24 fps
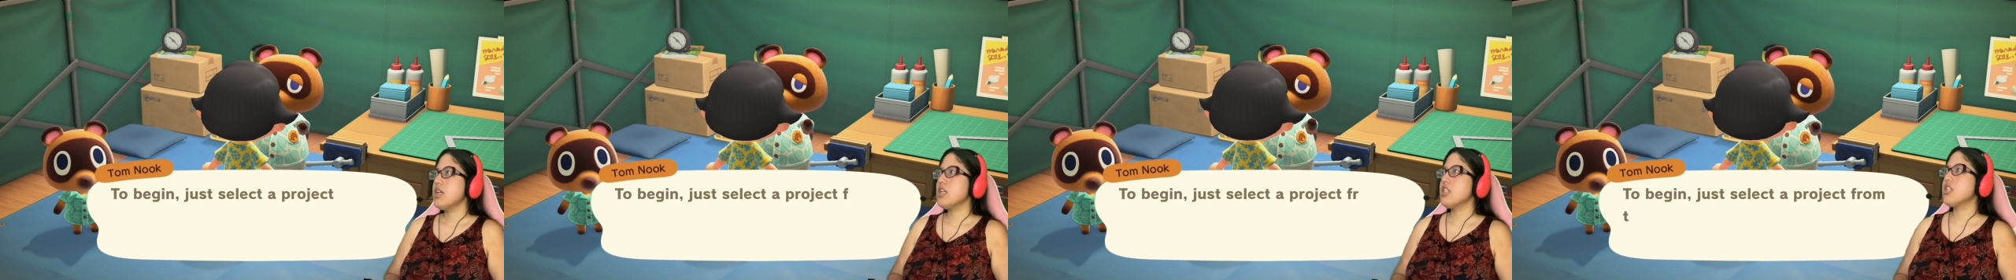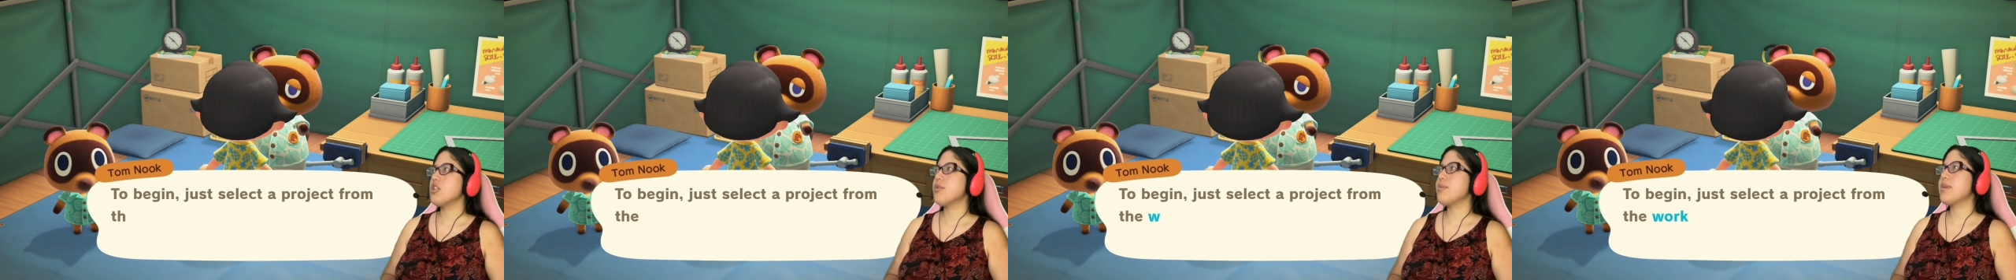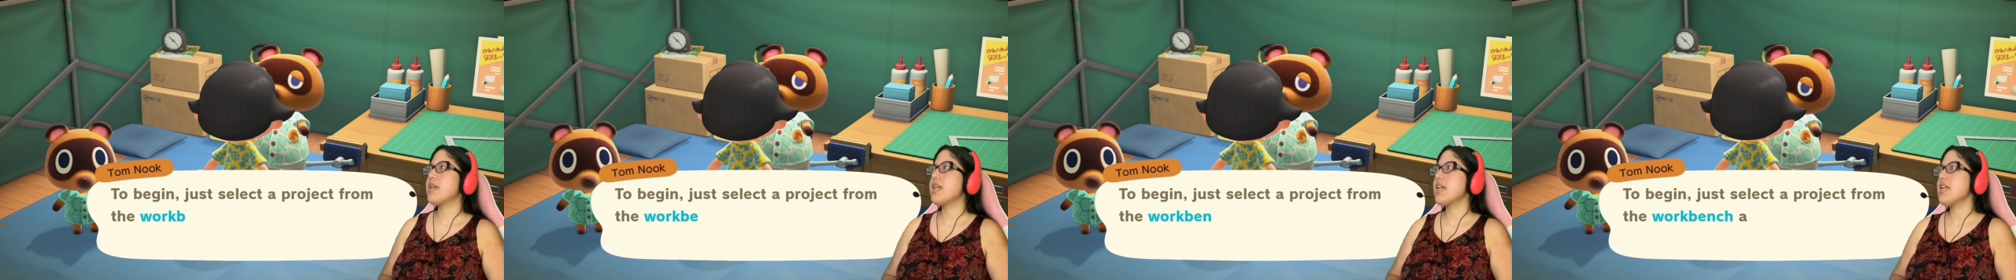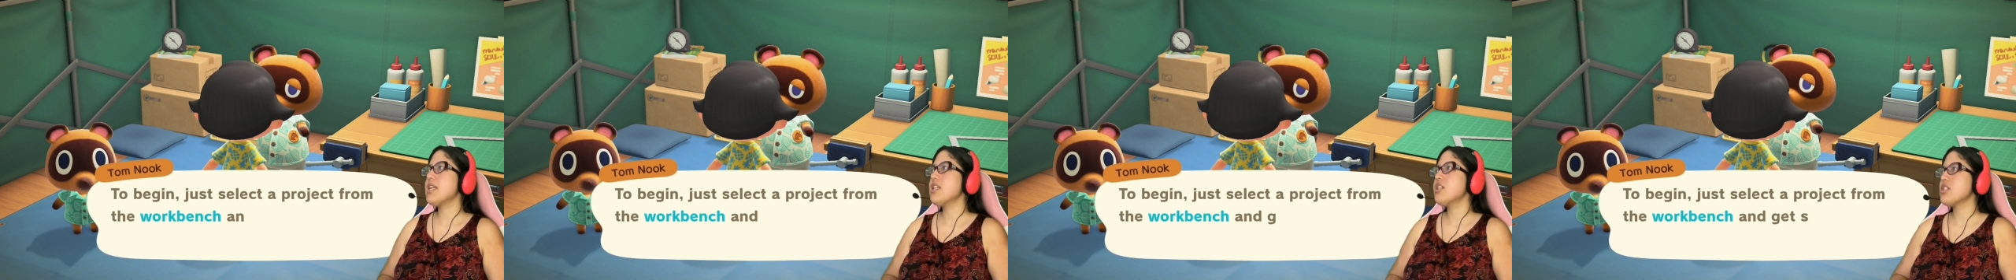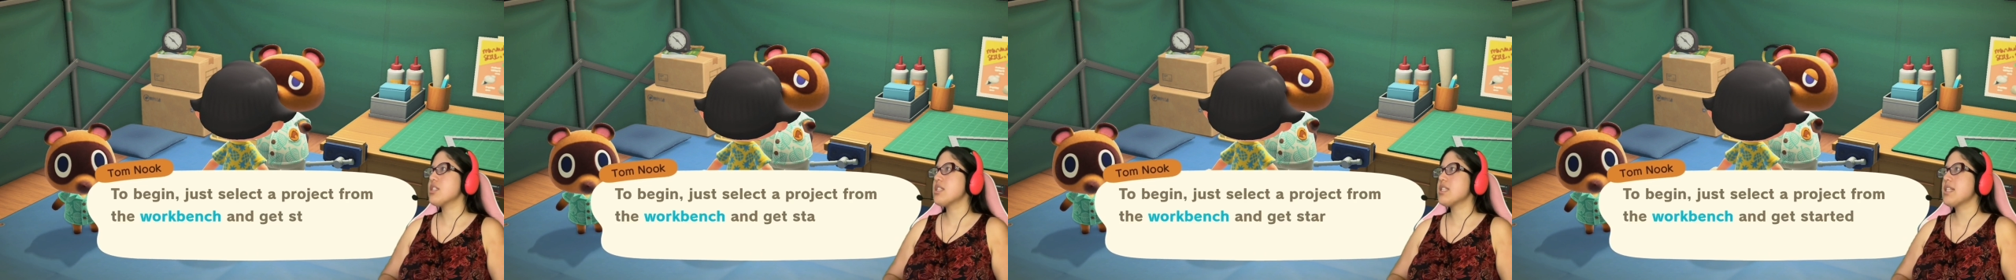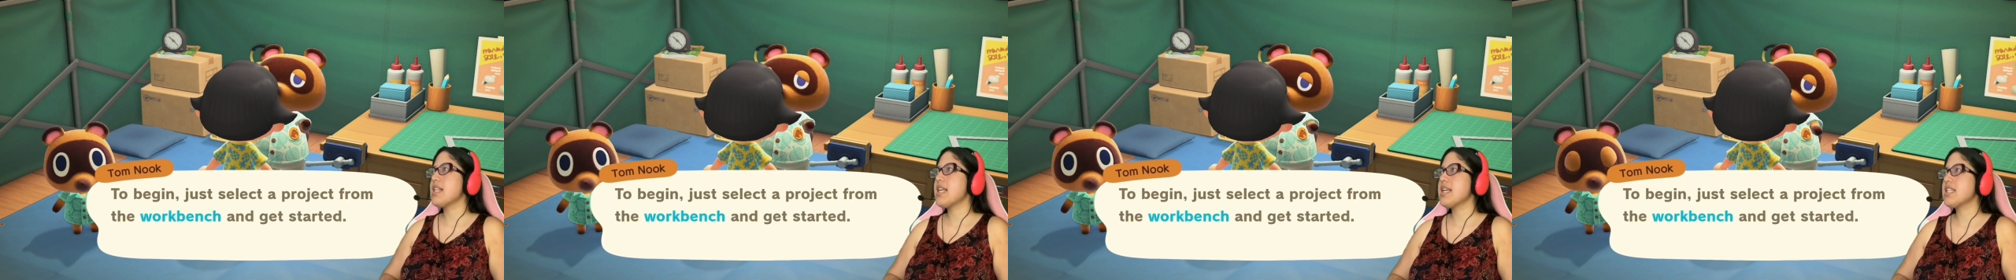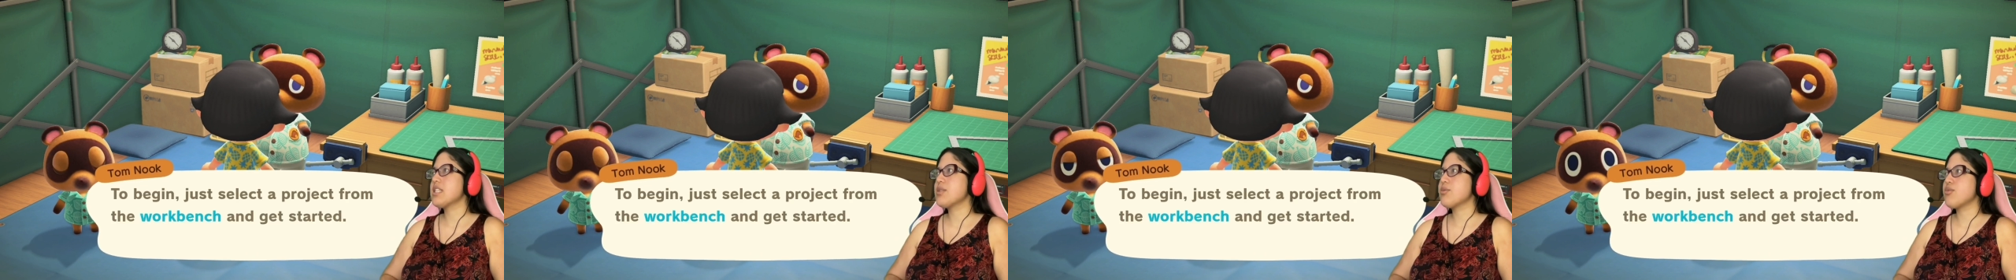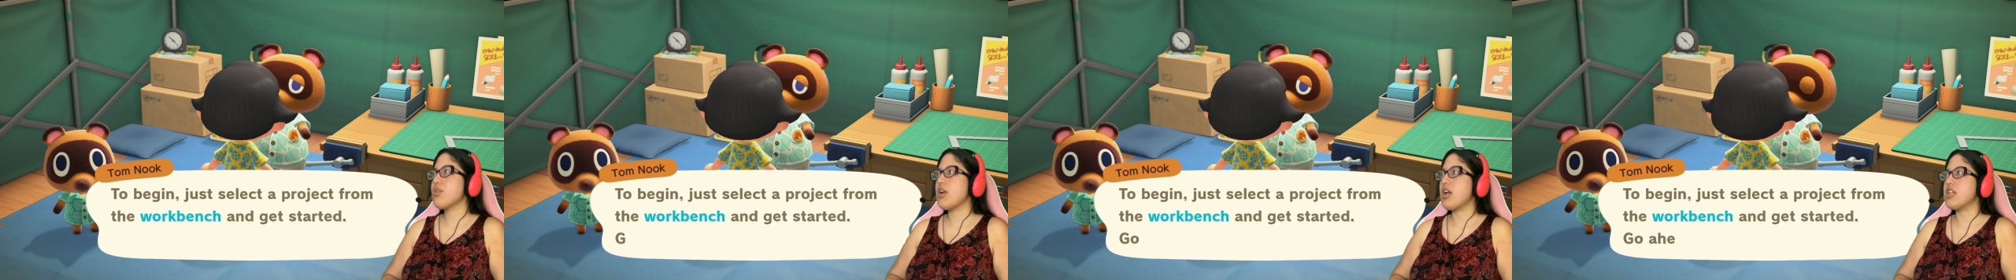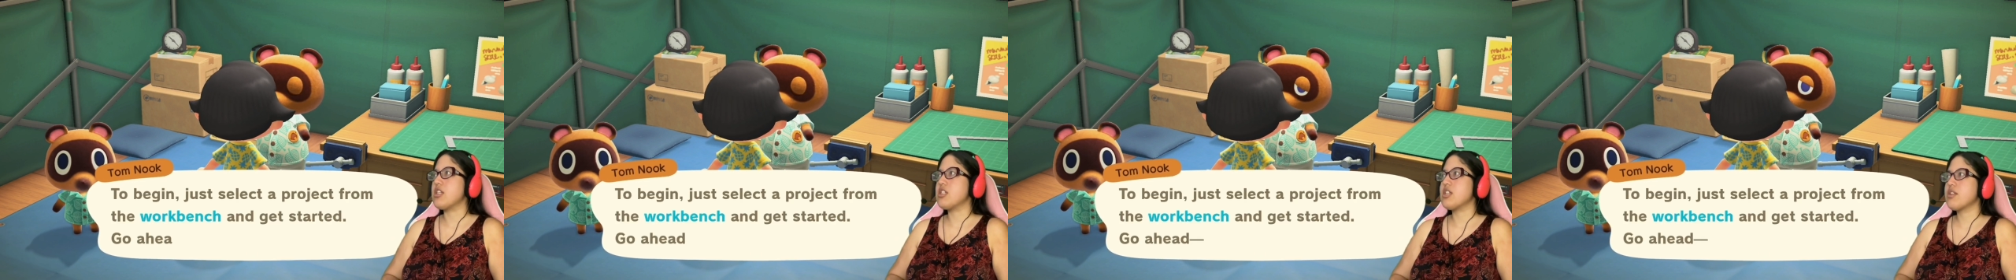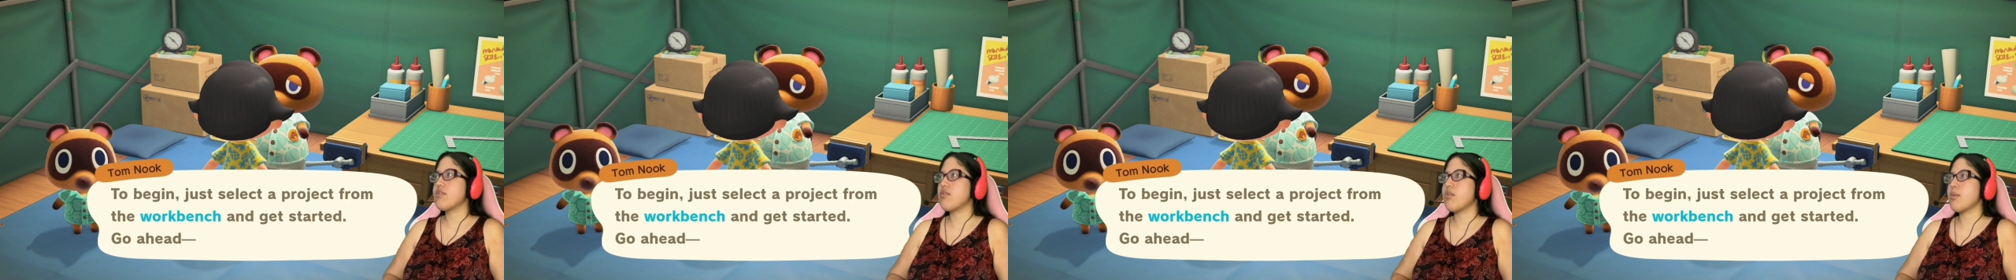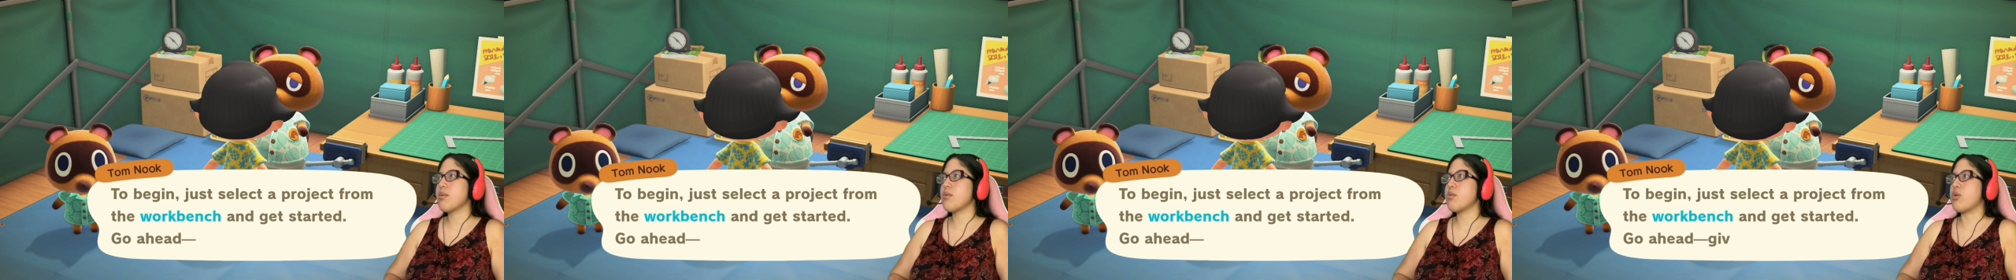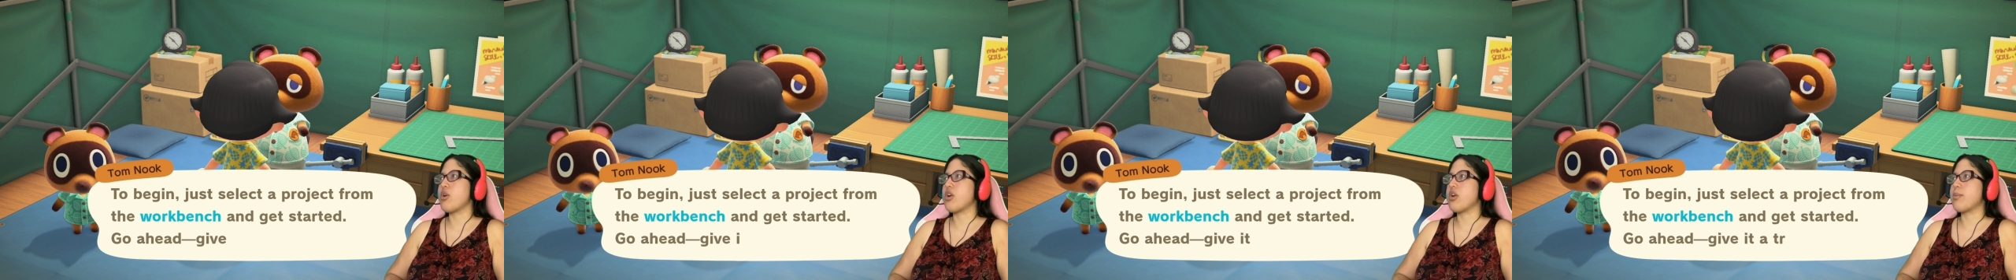To begin, just select a project from
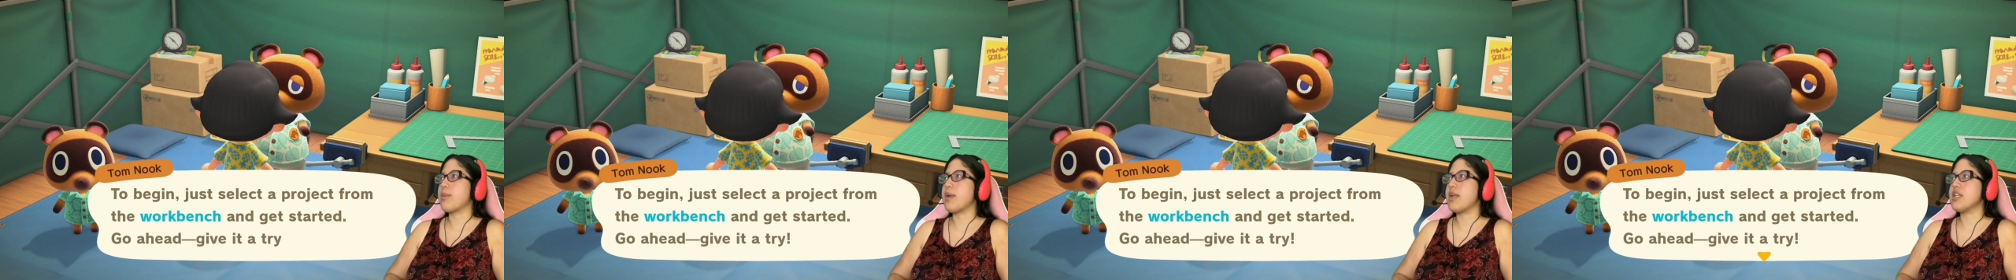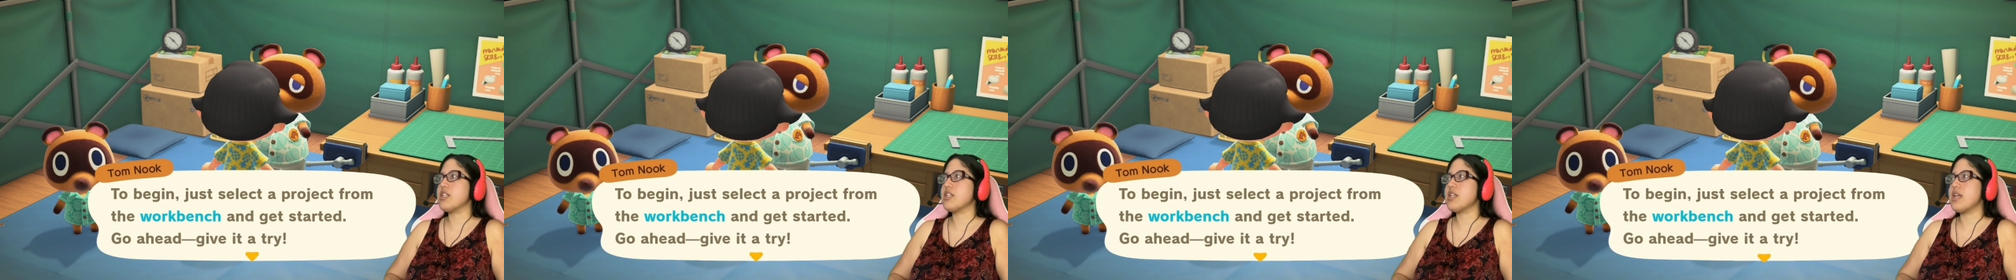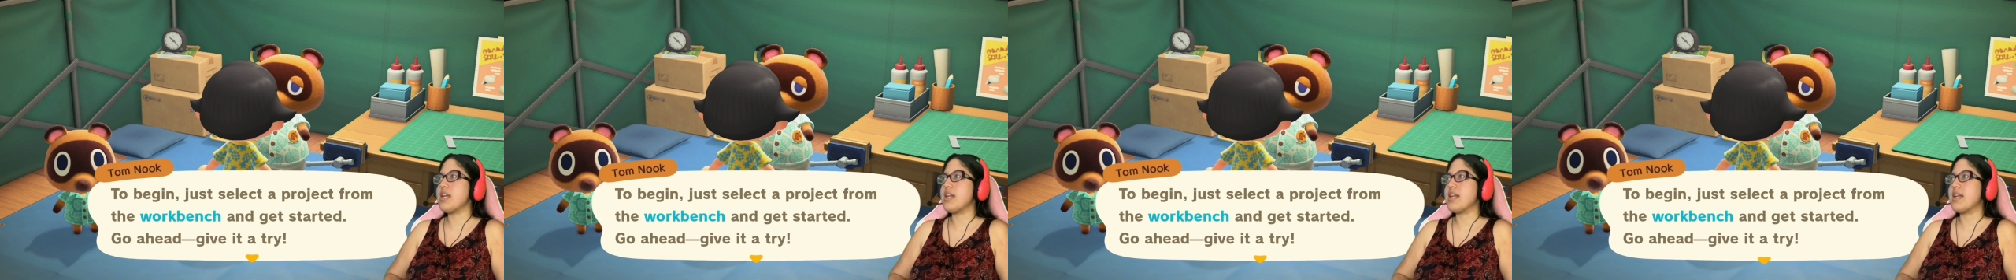the workbench and